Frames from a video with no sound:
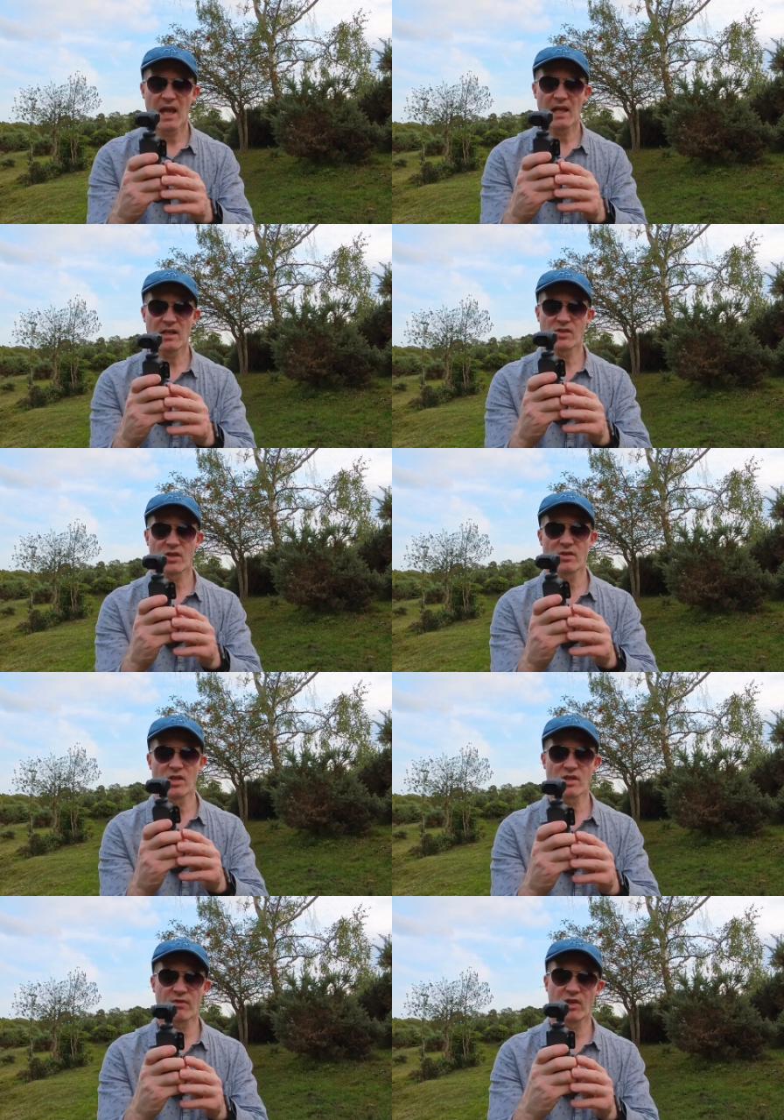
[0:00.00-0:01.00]
And
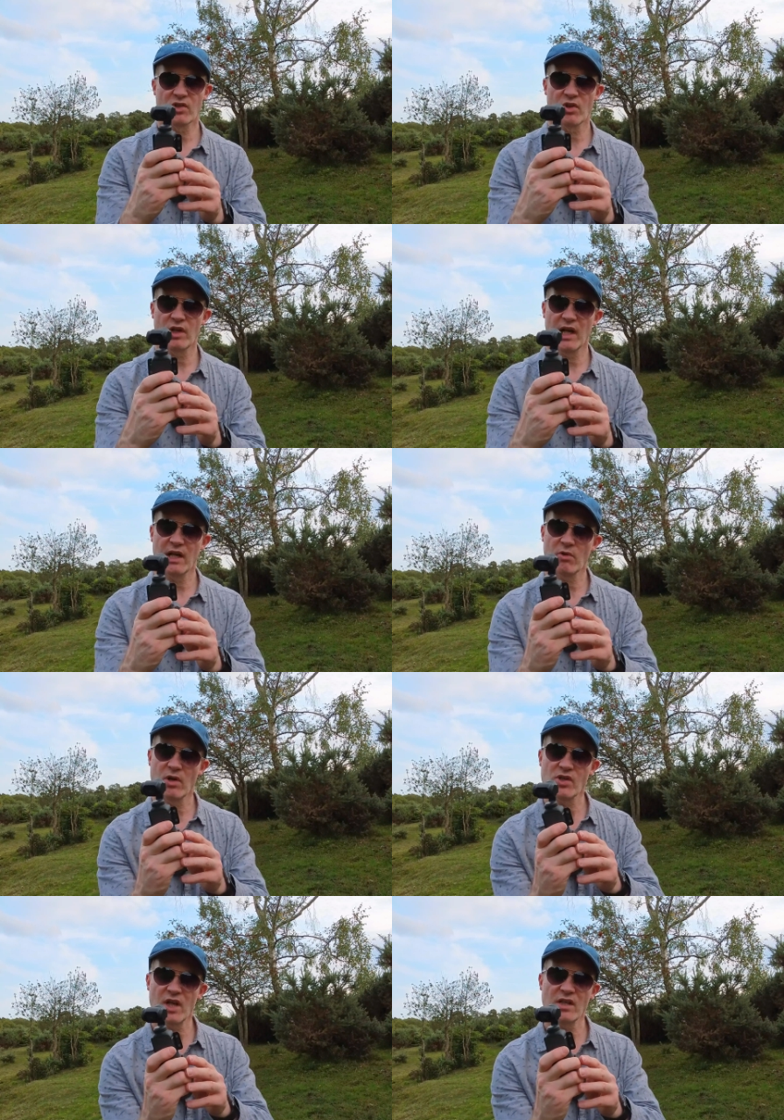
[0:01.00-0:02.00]
notice if I try and
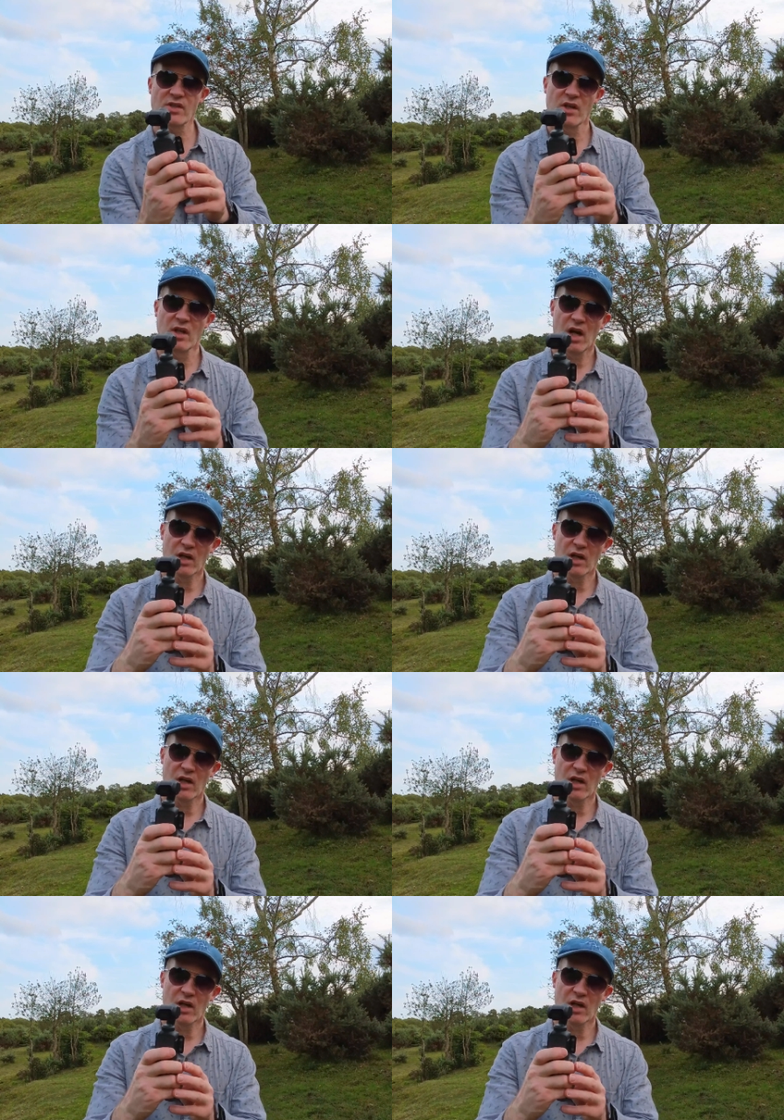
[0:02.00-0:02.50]
rotate,